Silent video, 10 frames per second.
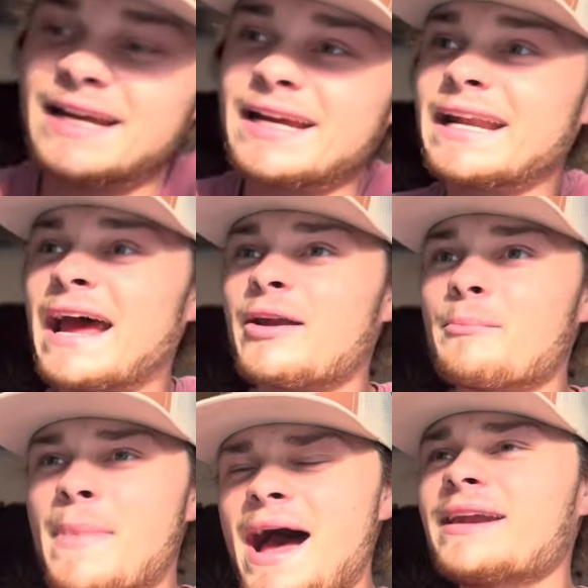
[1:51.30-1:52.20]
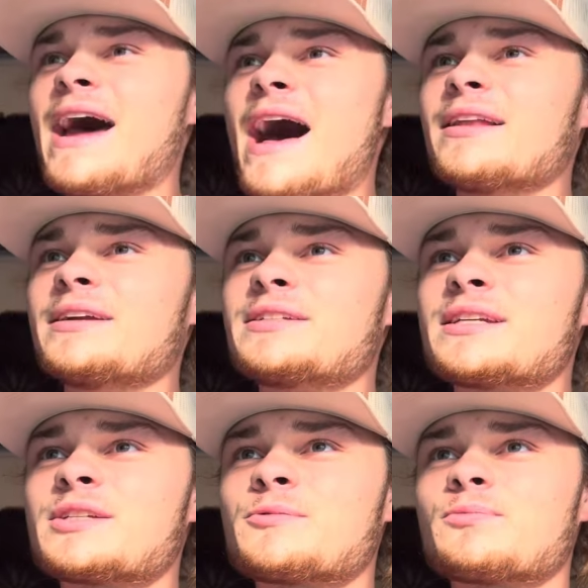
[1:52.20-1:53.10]
Now, to my knowledge,
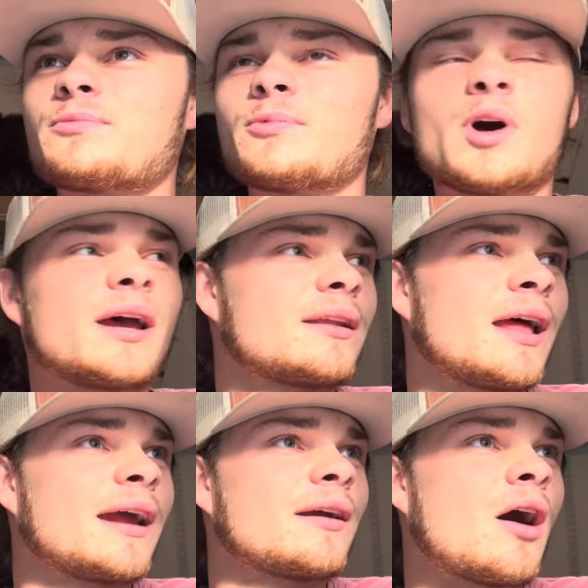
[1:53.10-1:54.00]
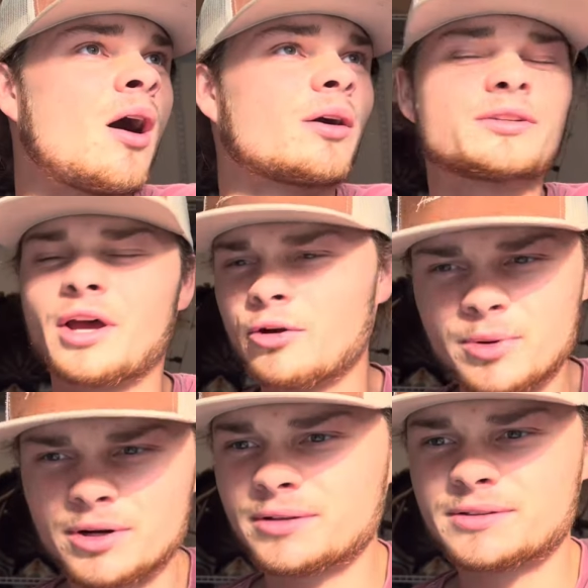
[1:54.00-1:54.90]
it's what, like
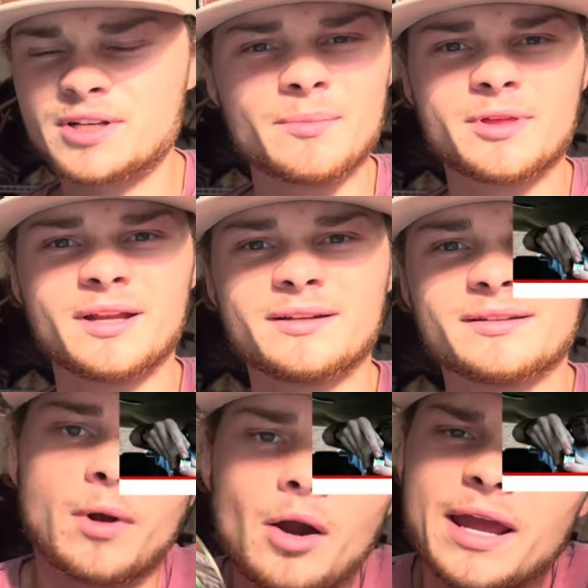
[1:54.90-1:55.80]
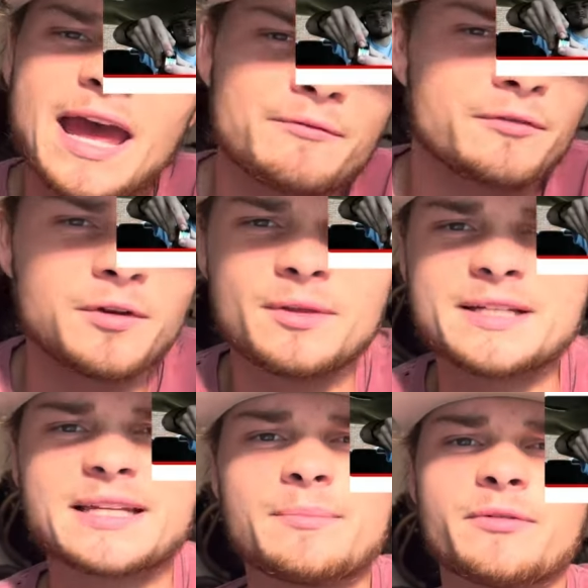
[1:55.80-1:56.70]
October something? We already have reviewed
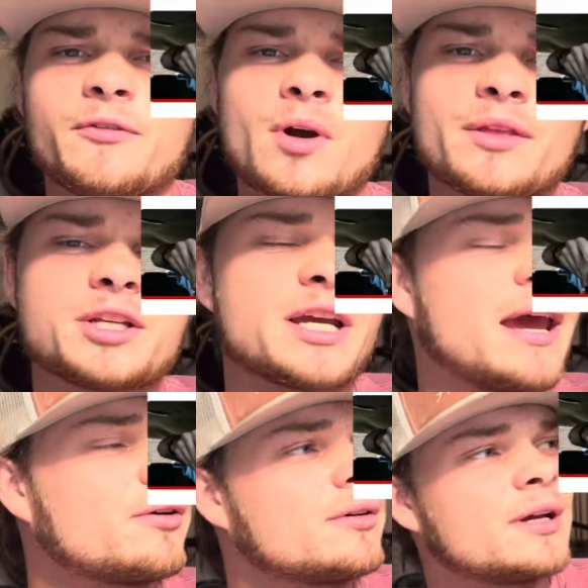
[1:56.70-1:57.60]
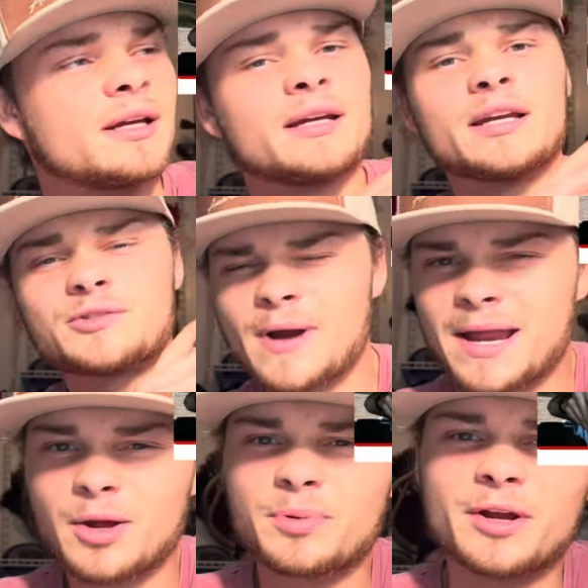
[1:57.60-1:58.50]
this dip before on the channel. It's
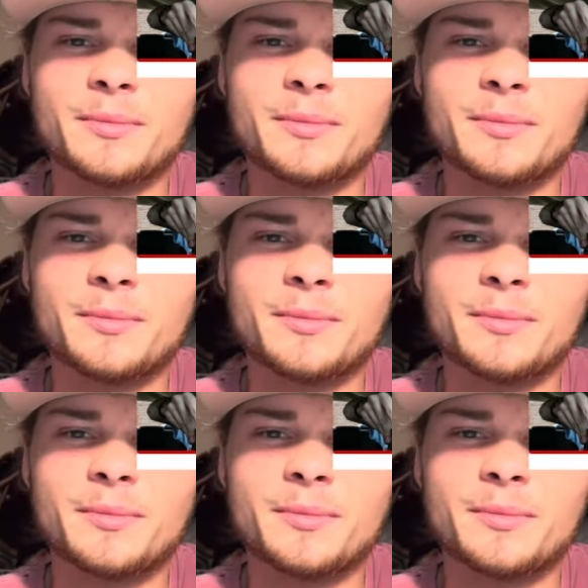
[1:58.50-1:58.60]
right up here,